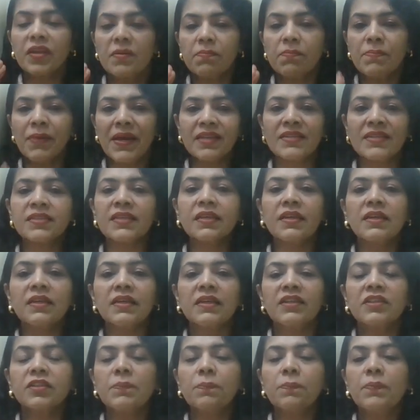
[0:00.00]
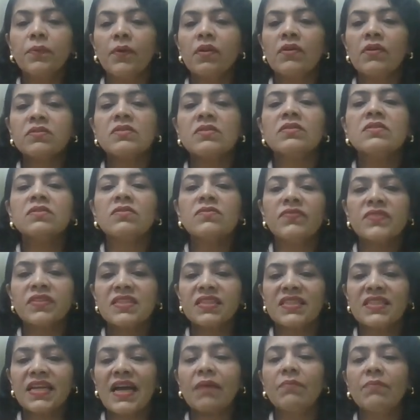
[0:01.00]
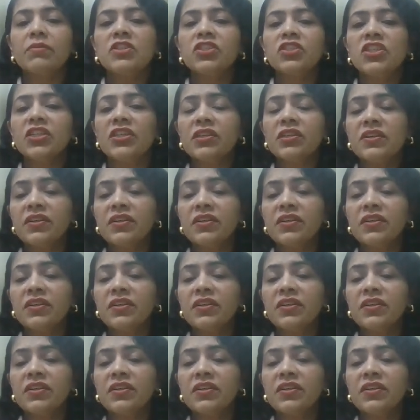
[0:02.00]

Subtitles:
basically, the process of establishing